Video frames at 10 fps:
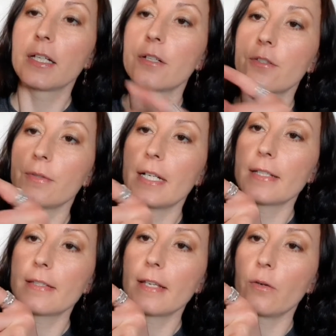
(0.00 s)
So
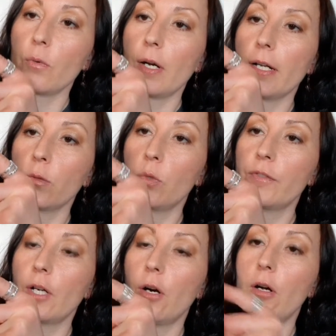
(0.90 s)
that's the one
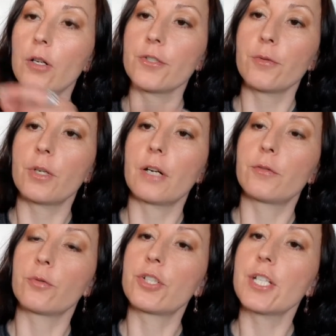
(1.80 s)
with the oil, so you have
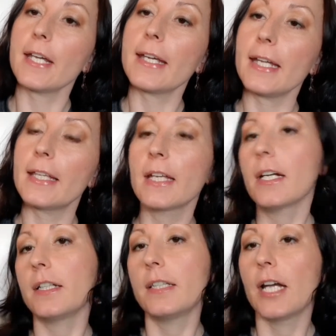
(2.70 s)
to shake it,
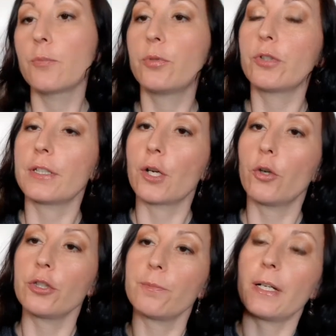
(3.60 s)
then put on a
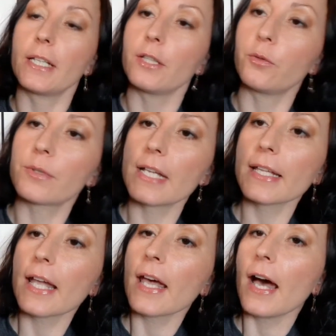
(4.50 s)
cotton pad and use
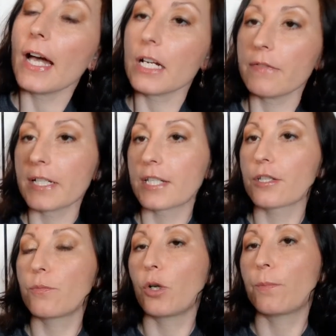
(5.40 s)
it. I have a
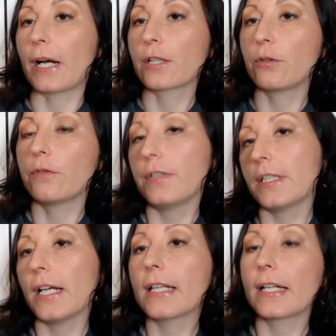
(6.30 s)
small bottle of it
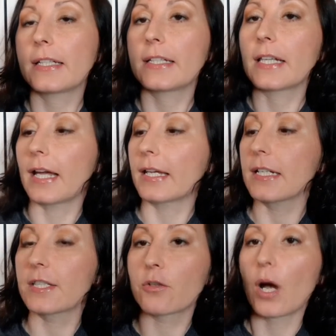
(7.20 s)
and I did like
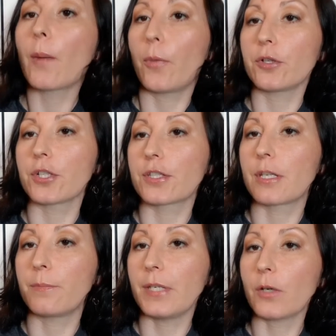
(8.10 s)
it, so I purchased
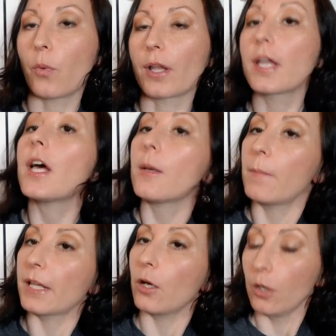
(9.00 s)
the big one.
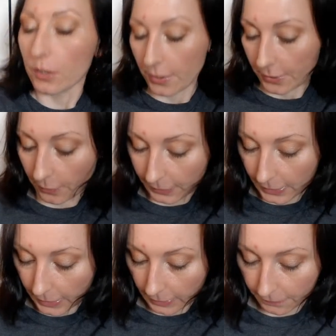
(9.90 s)
But also
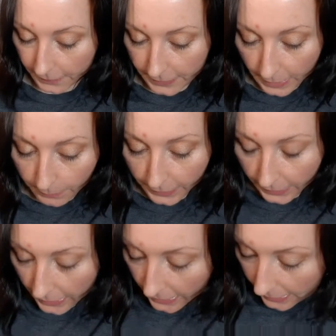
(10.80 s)
they have something
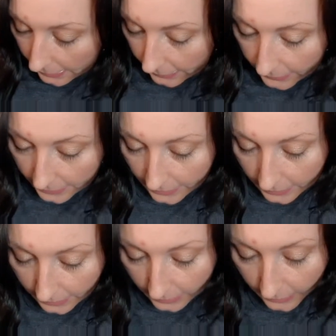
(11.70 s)

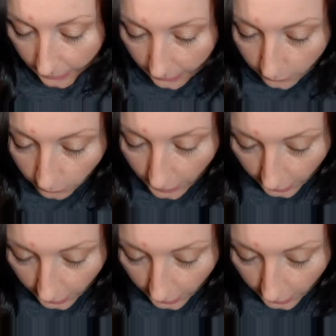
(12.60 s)
else. Where are